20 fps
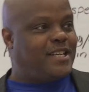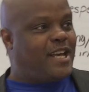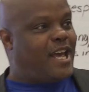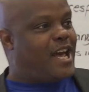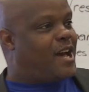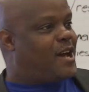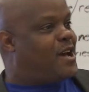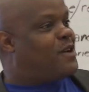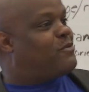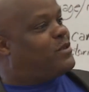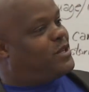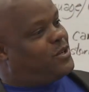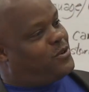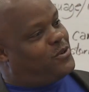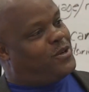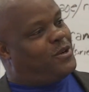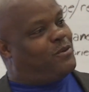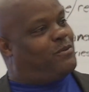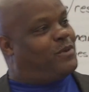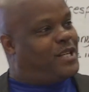
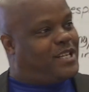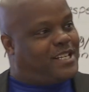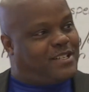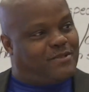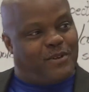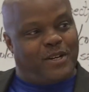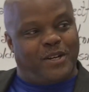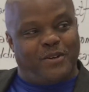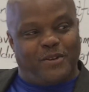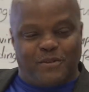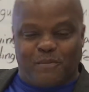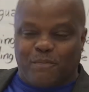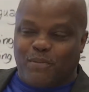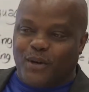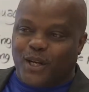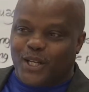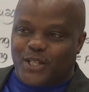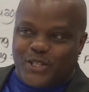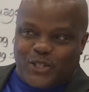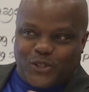When the
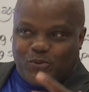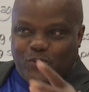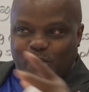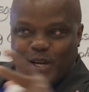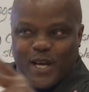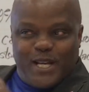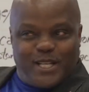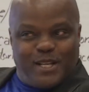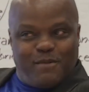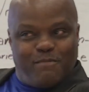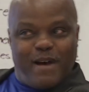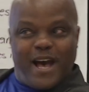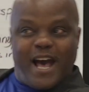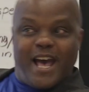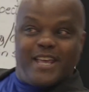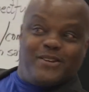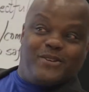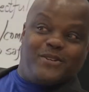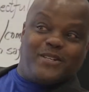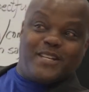bullets is whizzing
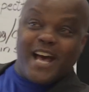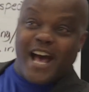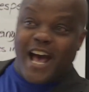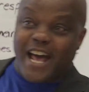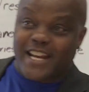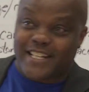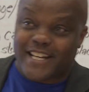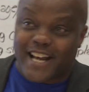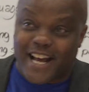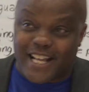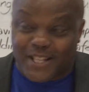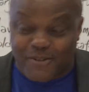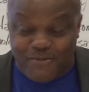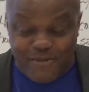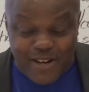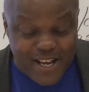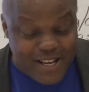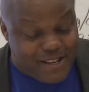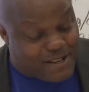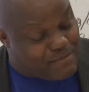by and you dodging out the
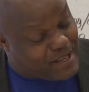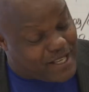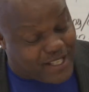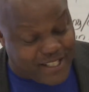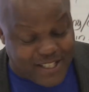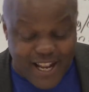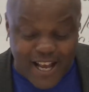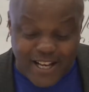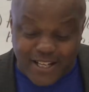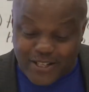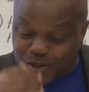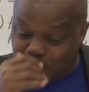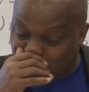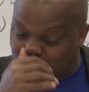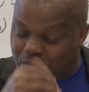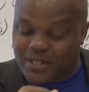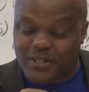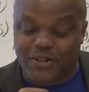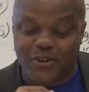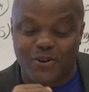way, it's like
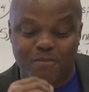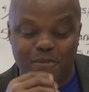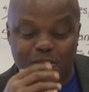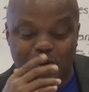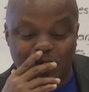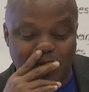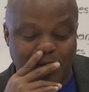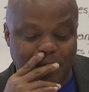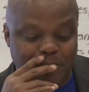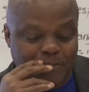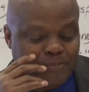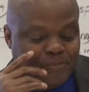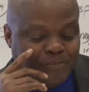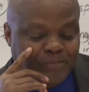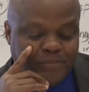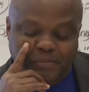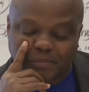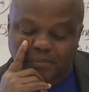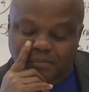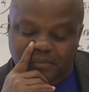super slow motion.
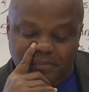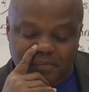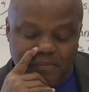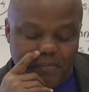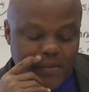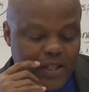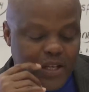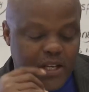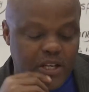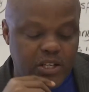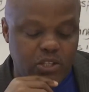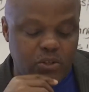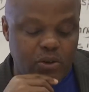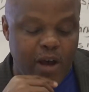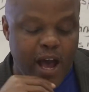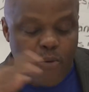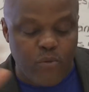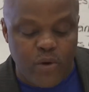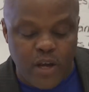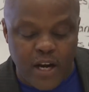So
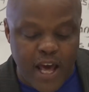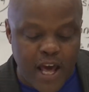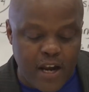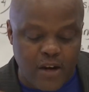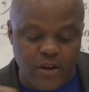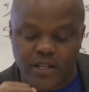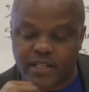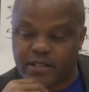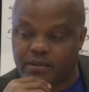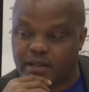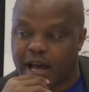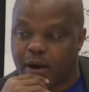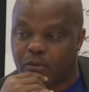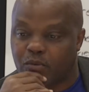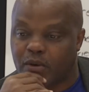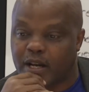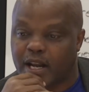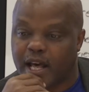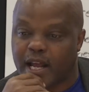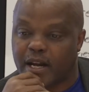I run out
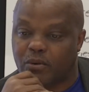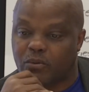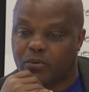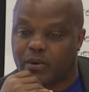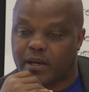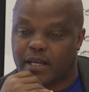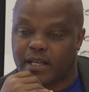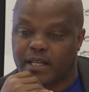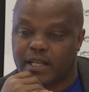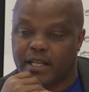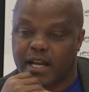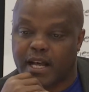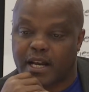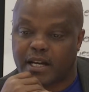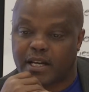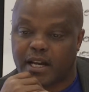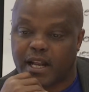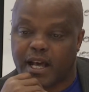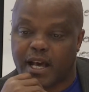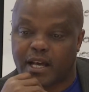of the way, get out
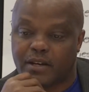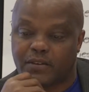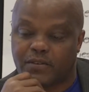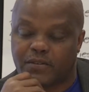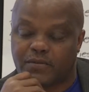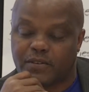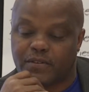of the line of